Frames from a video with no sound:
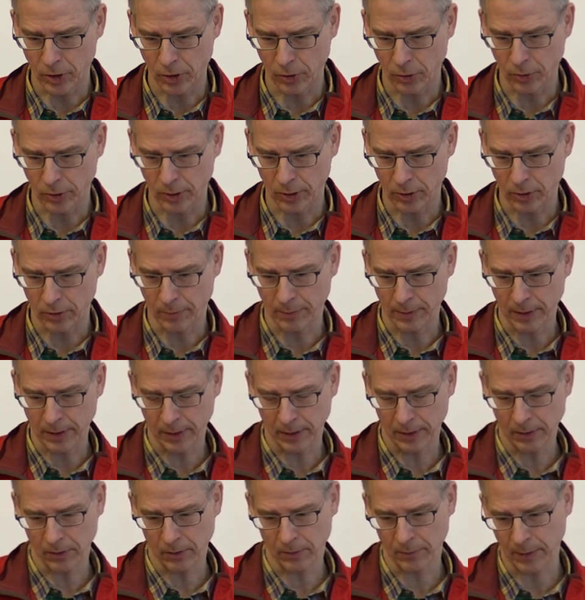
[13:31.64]
show it on
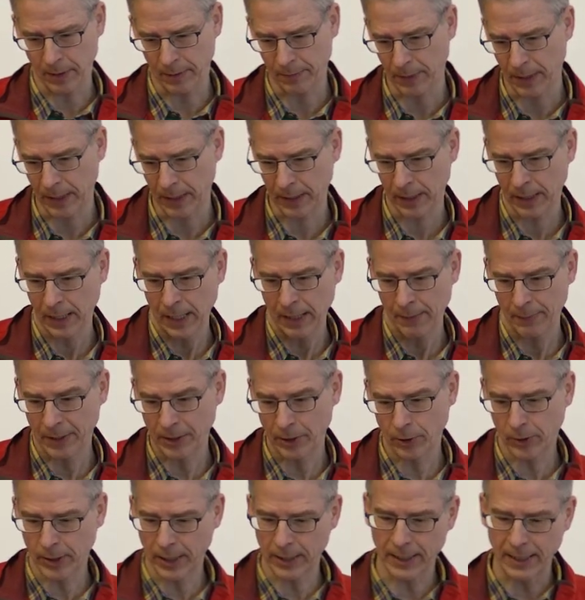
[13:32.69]
my on my Mac.
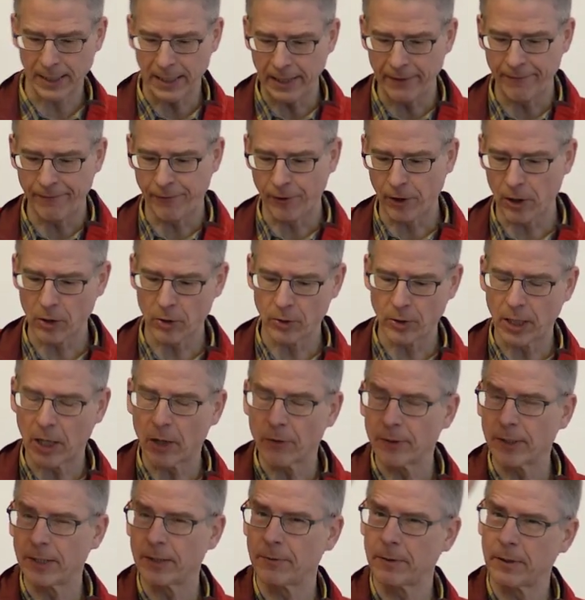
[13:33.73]
But you can really follow
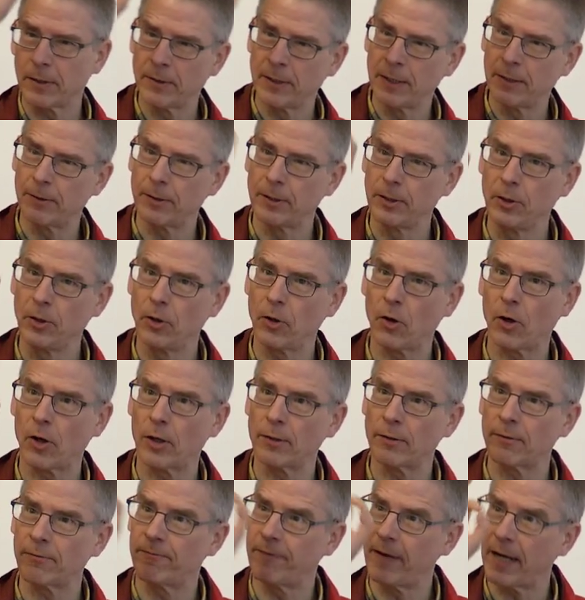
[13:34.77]
now these these
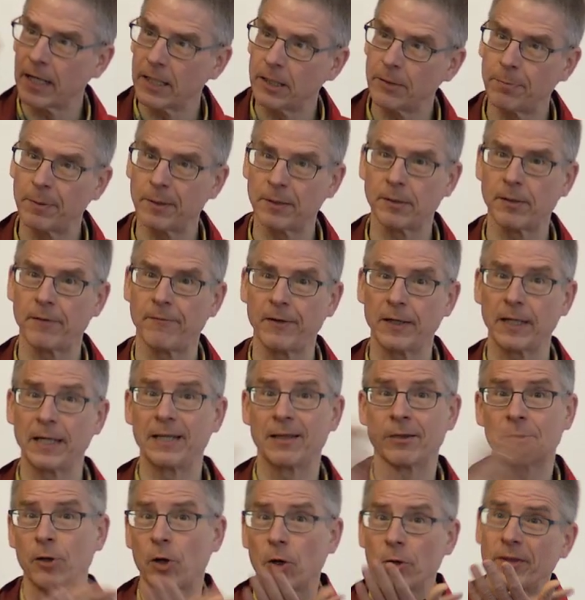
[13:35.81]
neurons very
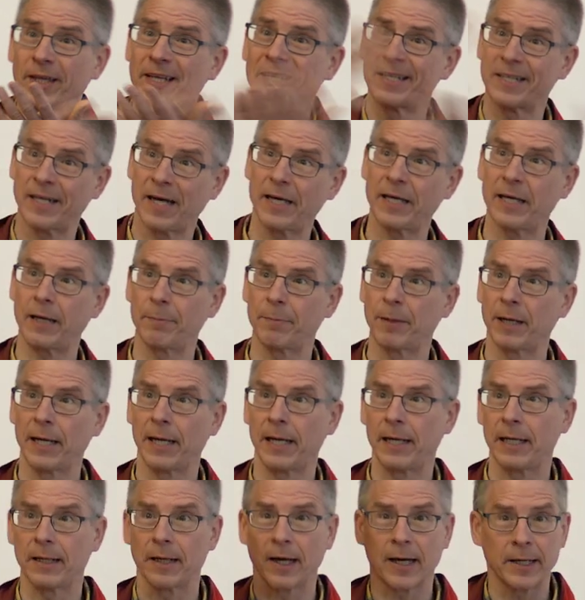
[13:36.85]
specifically throughout the entire
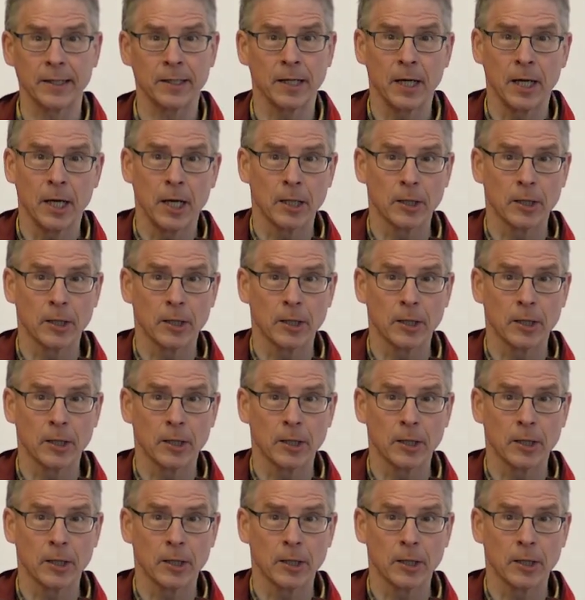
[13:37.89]
brain, right?